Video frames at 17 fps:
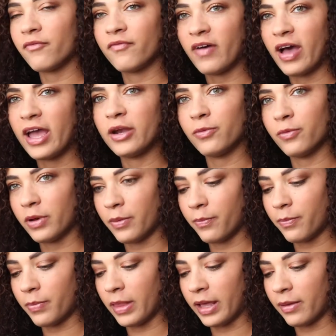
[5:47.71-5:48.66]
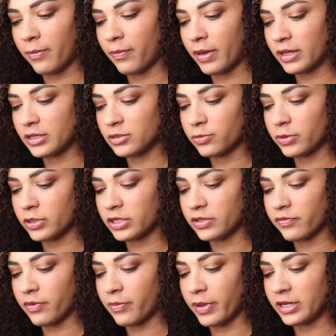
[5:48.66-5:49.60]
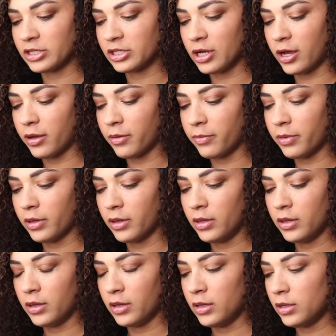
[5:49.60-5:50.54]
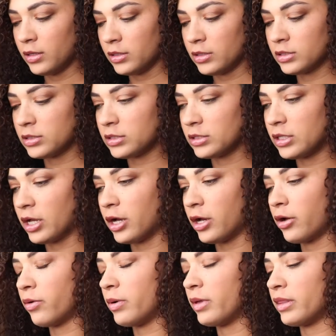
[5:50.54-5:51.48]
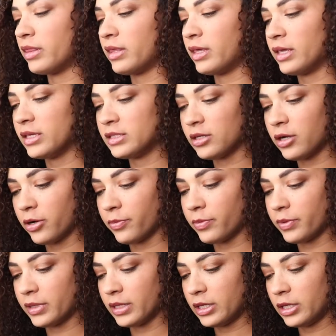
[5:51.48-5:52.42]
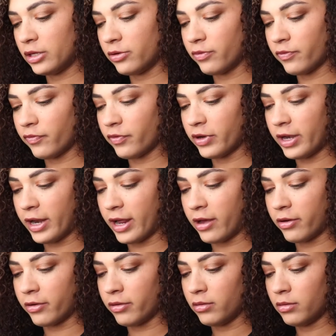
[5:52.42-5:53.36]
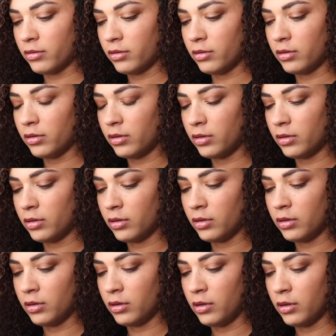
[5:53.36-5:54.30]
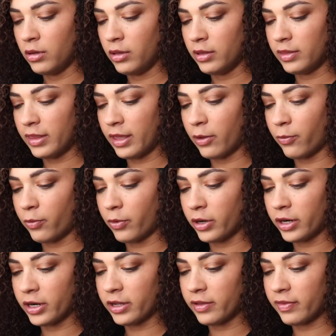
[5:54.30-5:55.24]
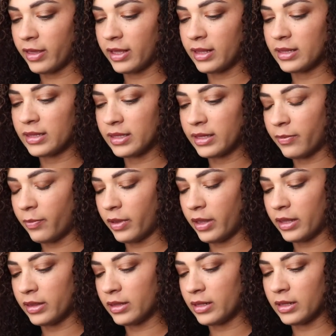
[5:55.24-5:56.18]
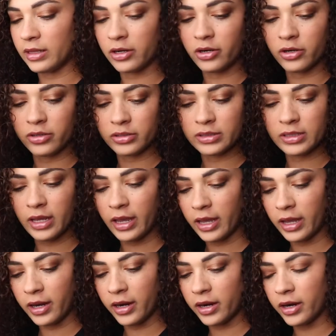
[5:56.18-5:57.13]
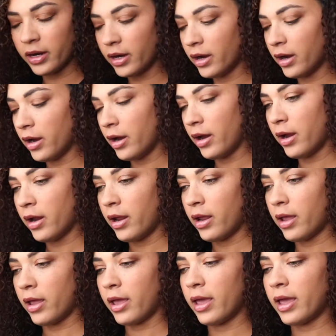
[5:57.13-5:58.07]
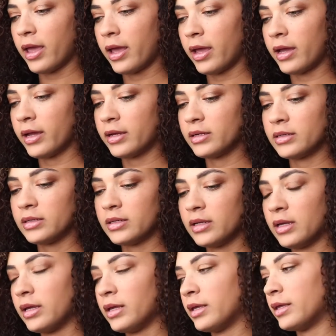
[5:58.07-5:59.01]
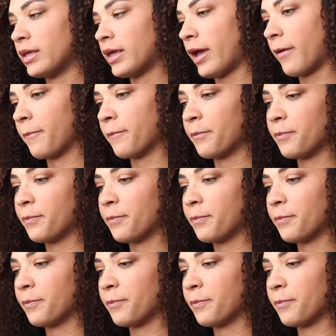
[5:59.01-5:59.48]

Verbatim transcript: find what like best works for my shop. So these are really cute for now. They work, they clip in the girl's hair, and yeah,